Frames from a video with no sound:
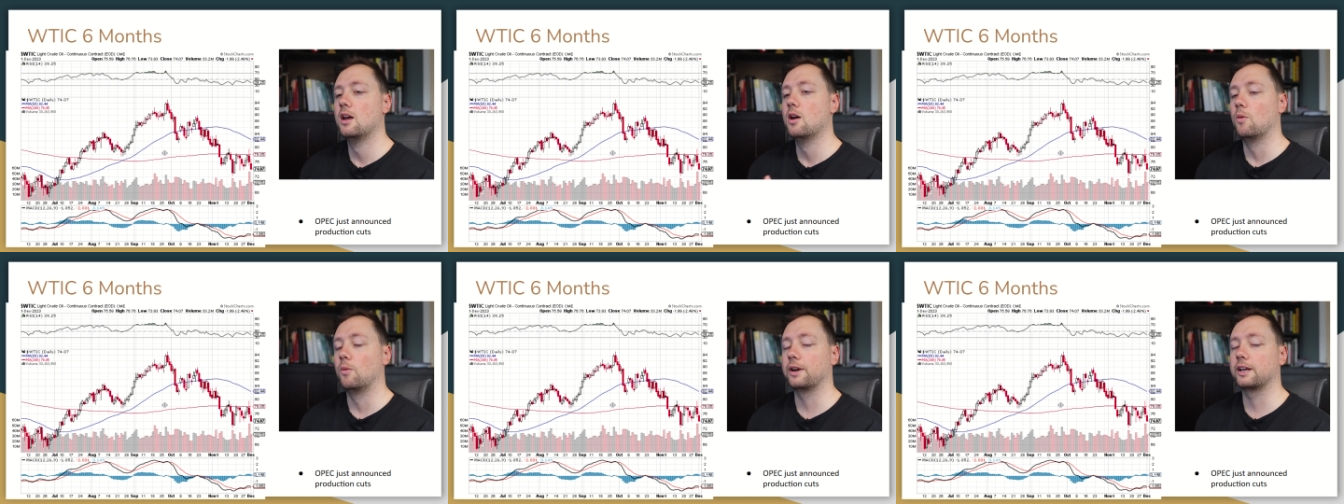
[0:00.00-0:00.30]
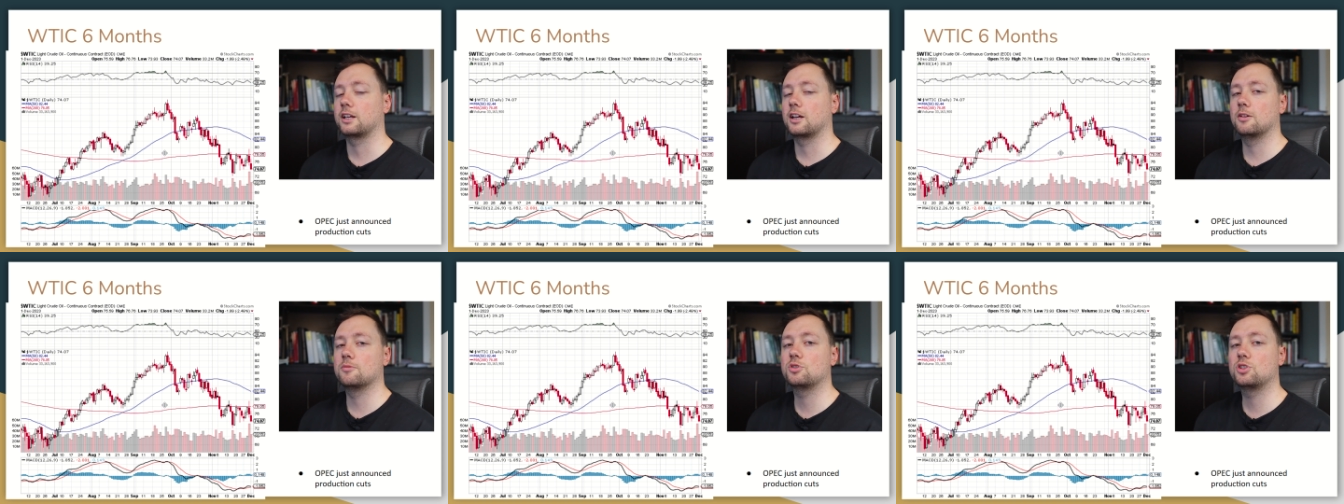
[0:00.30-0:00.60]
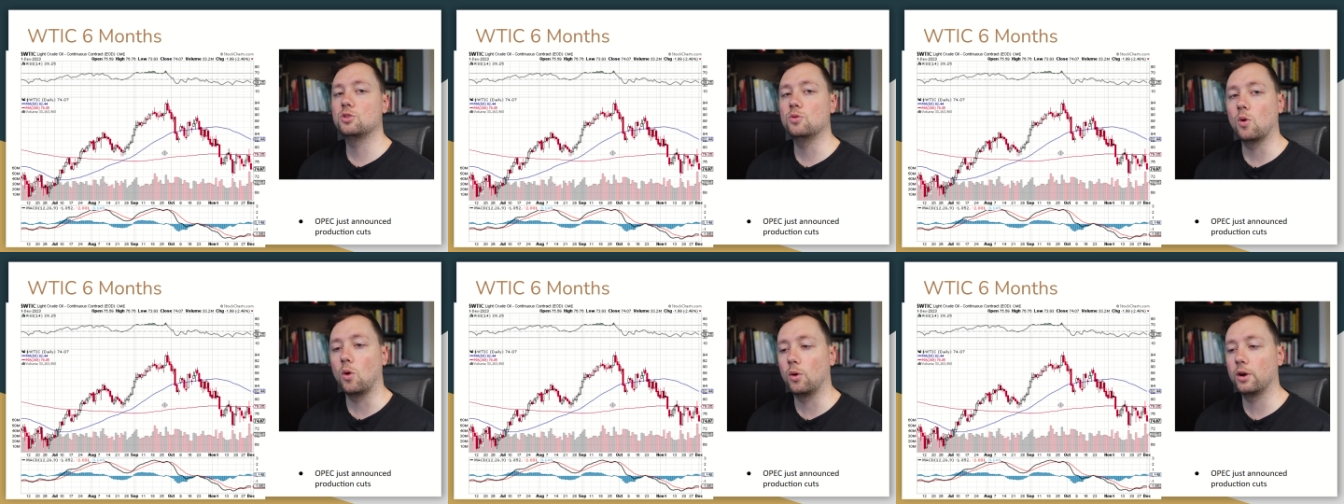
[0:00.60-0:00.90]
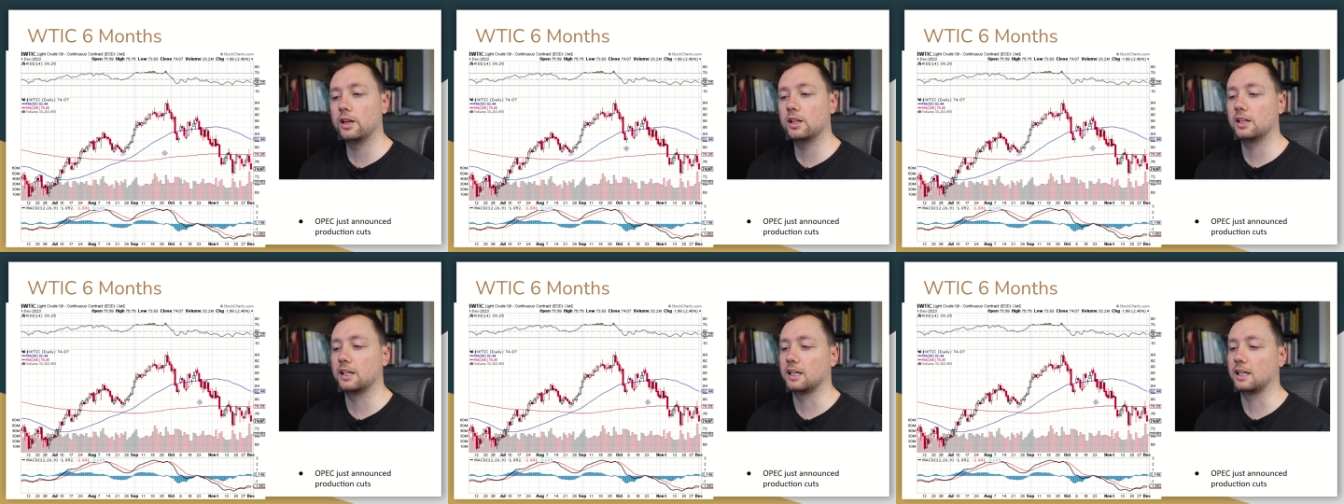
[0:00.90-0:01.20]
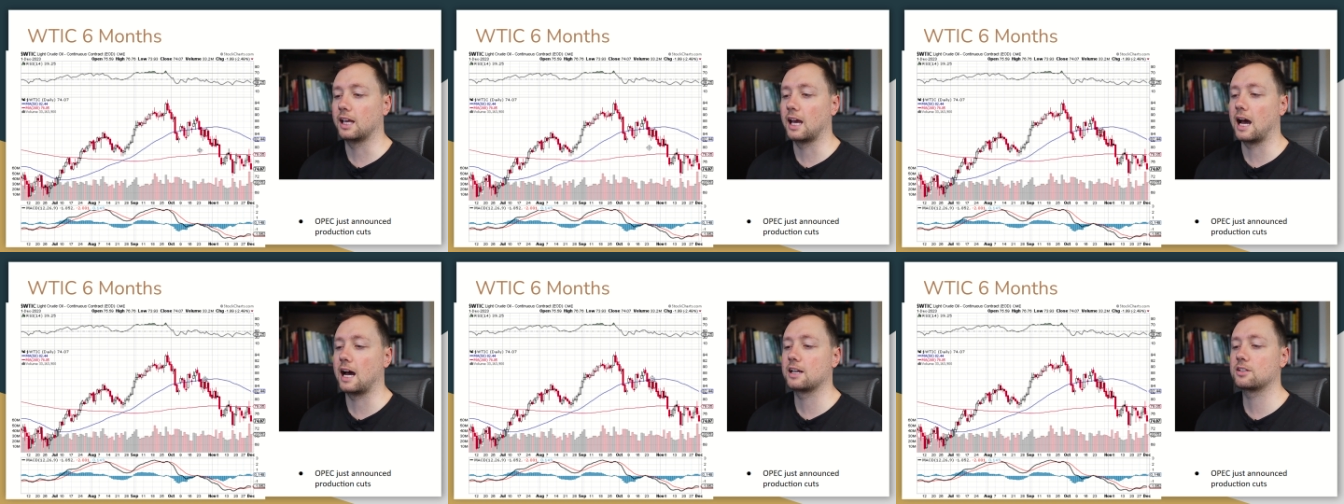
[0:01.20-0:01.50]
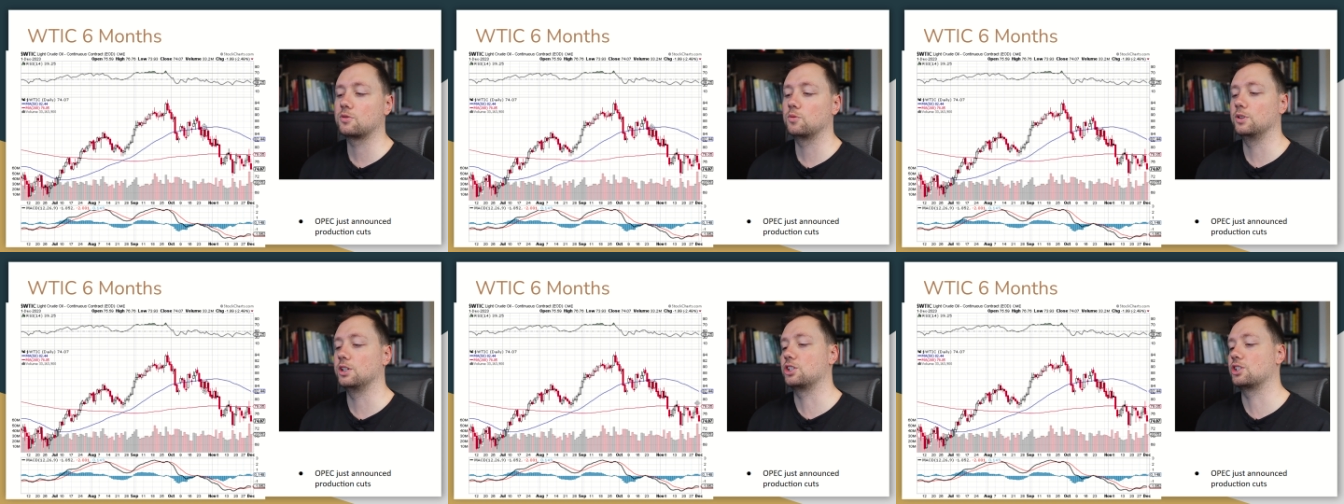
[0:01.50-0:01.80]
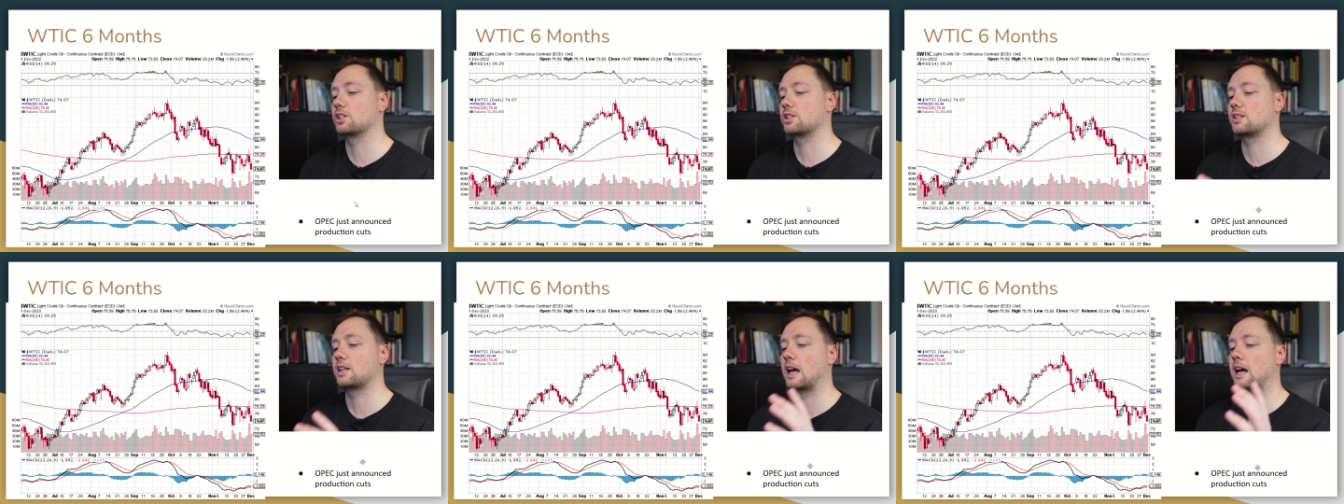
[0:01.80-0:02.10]
When it comes to oil and gas, we
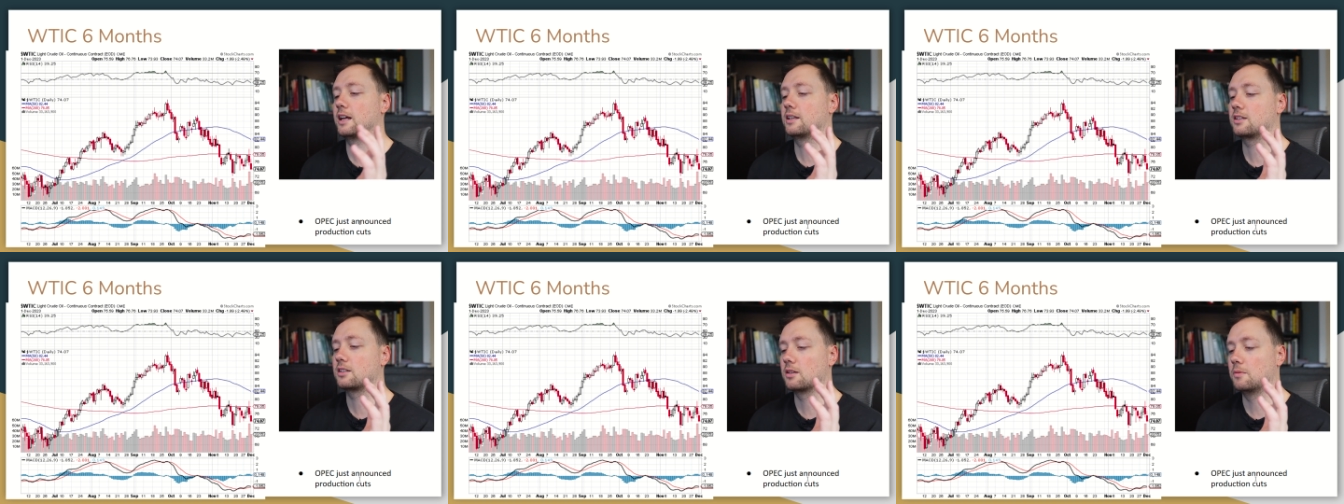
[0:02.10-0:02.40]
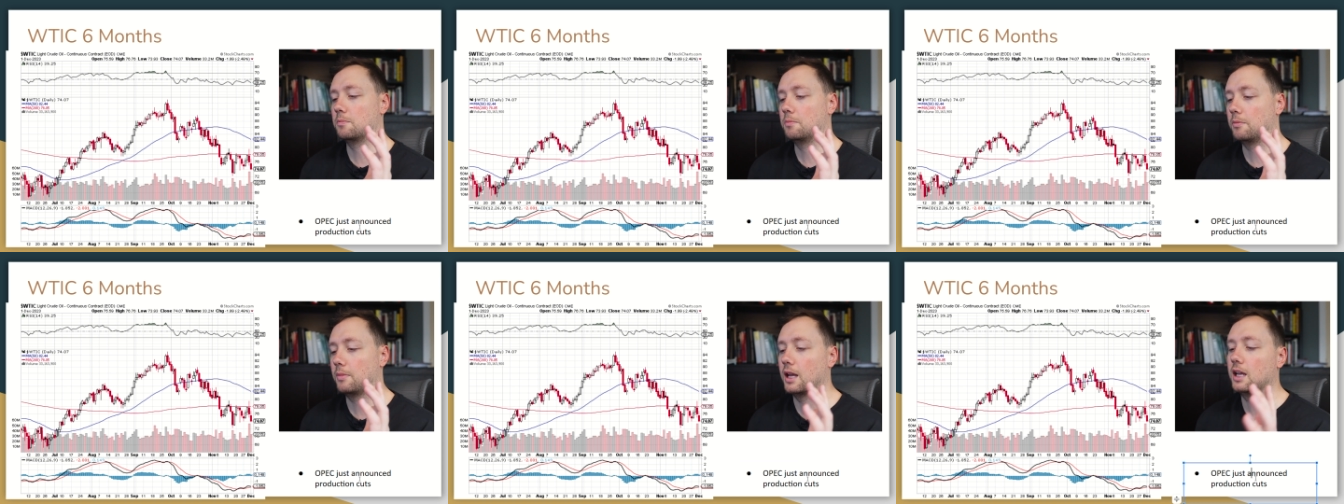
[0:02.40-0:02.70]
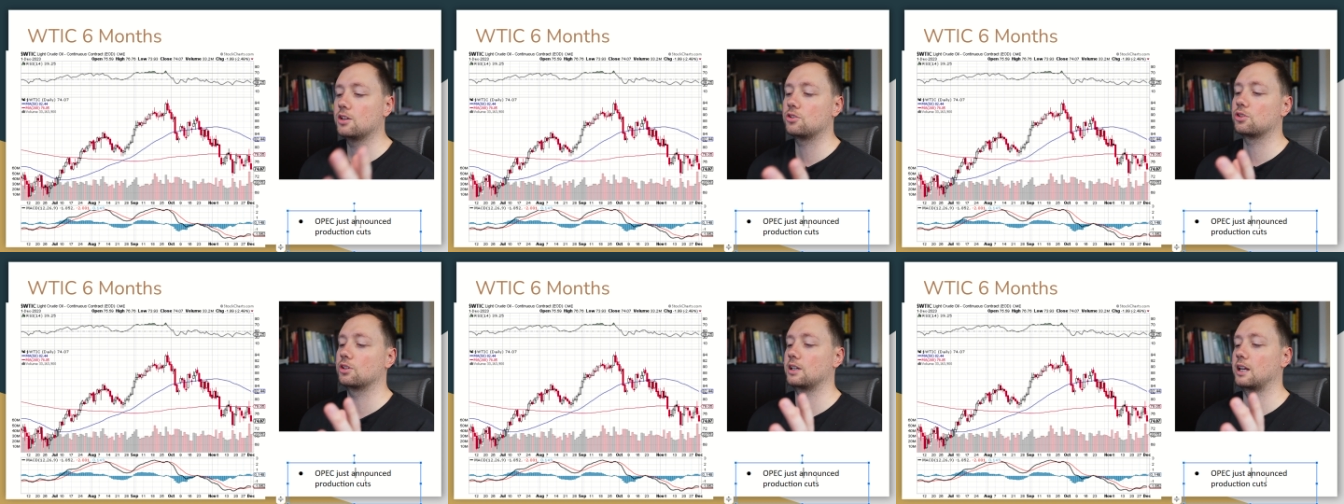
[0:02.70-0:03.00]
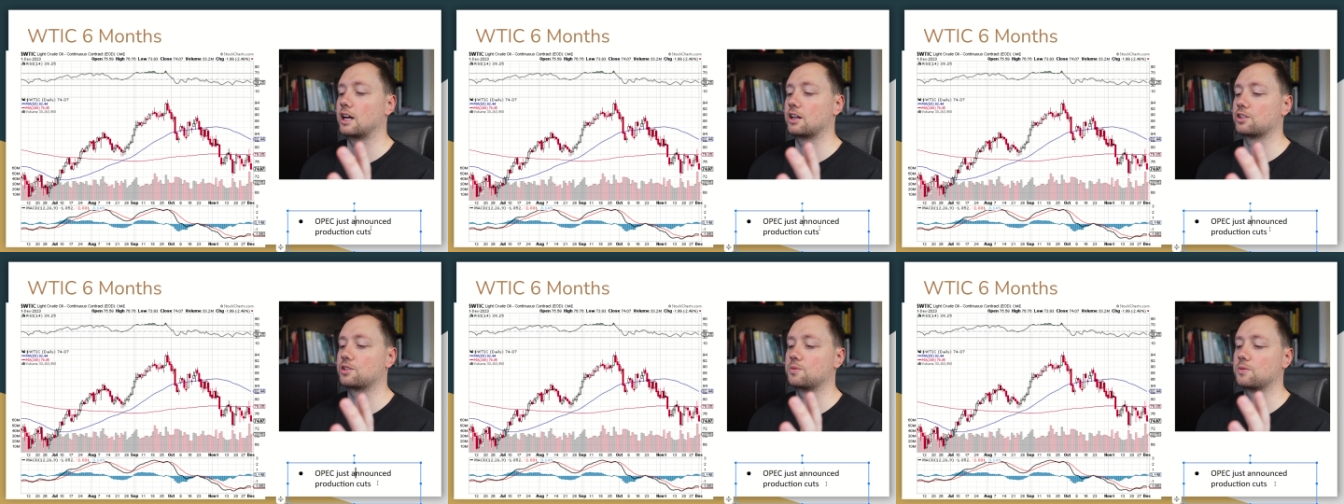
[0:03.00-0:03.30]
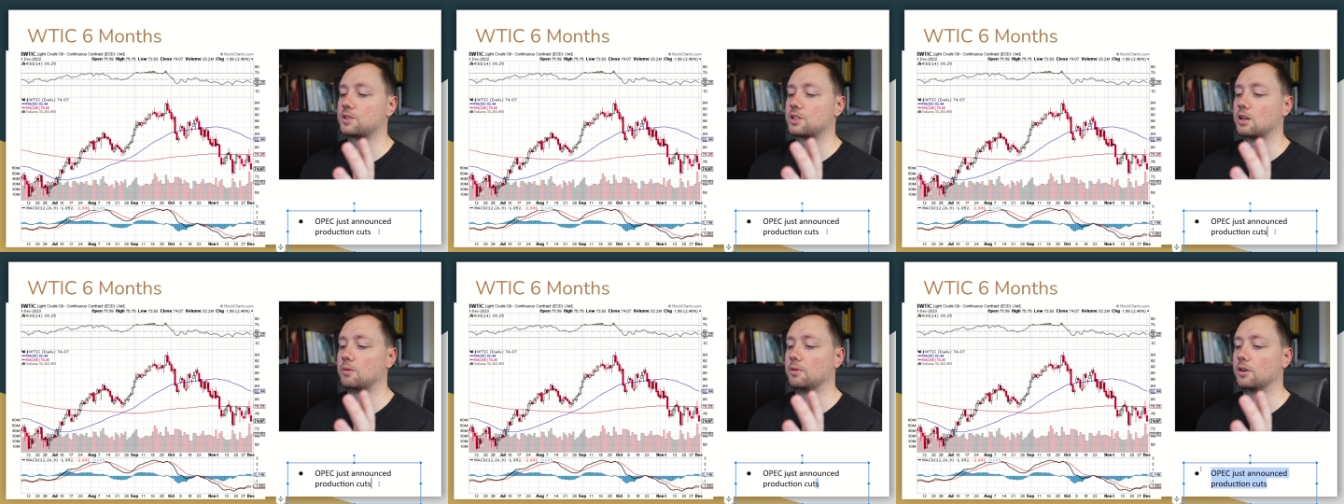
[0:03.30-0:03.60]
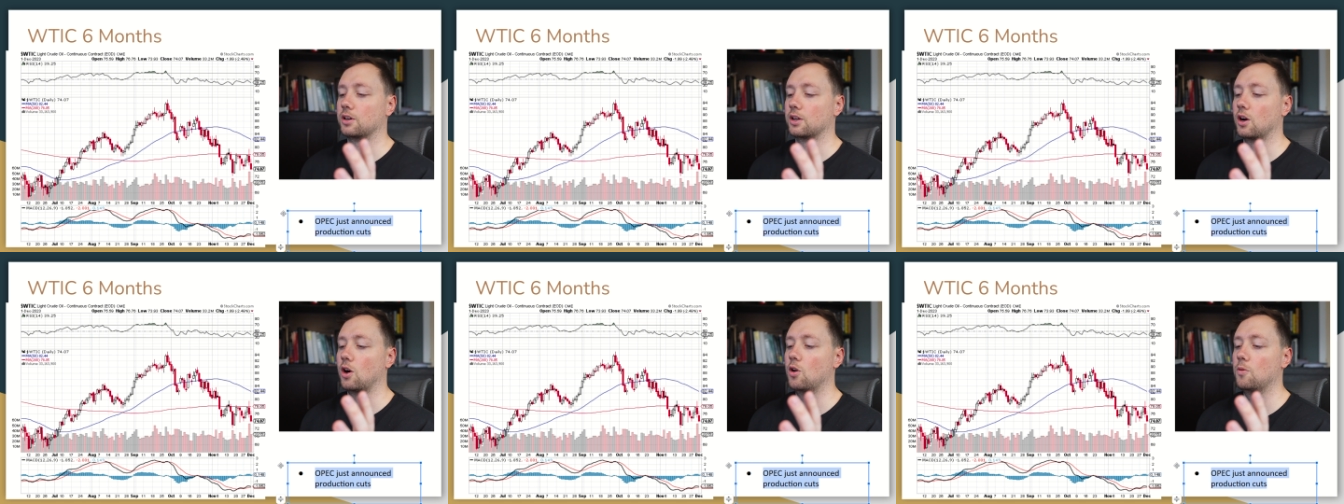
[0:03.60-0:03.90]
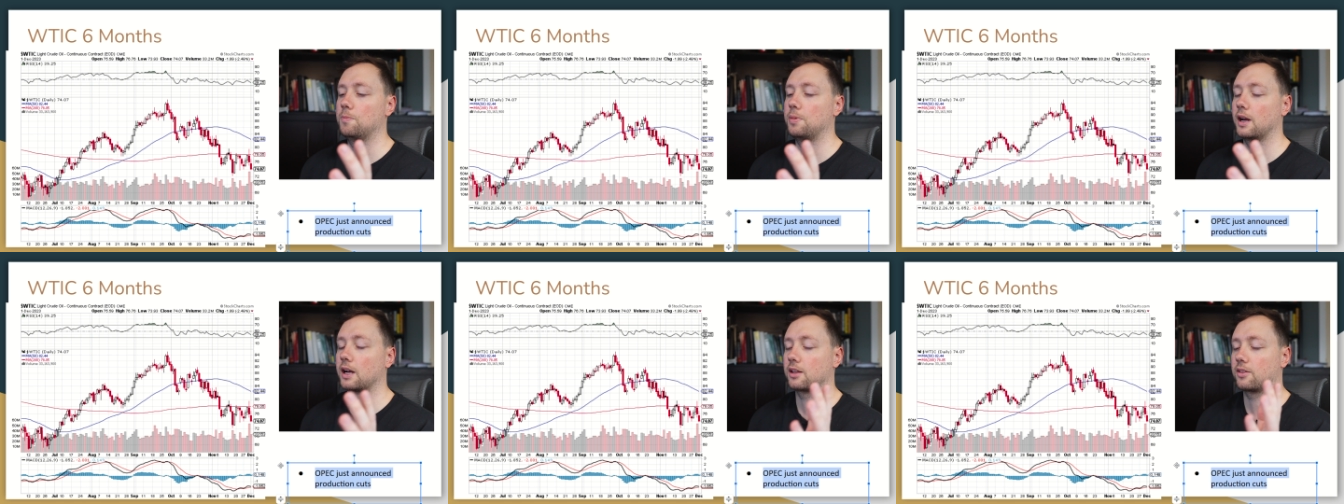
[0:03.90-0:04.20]
just had some major announcements come out of
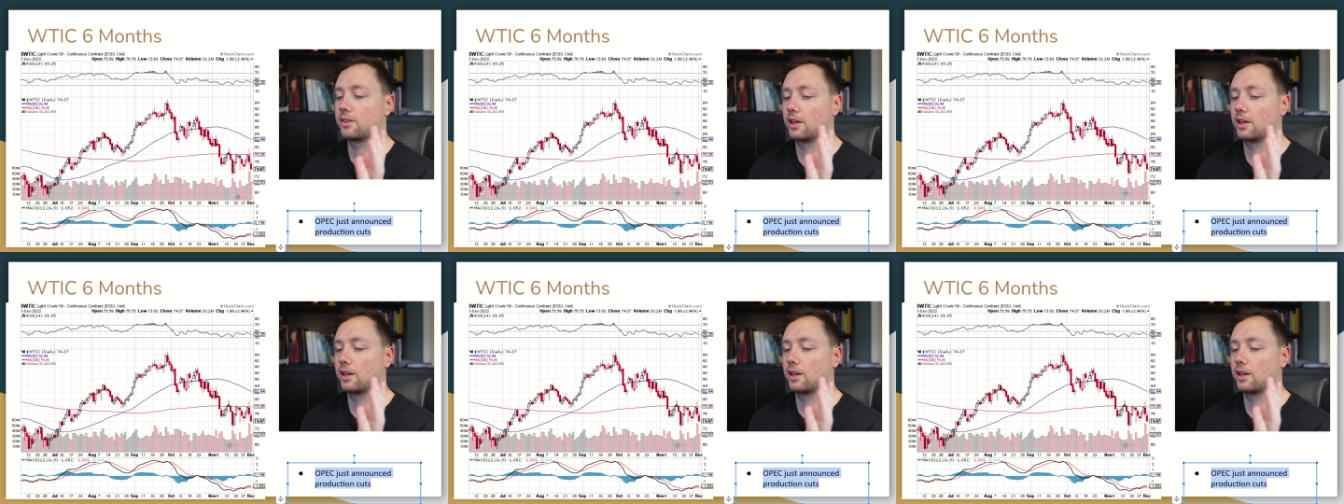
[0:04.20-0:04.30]
OPEC.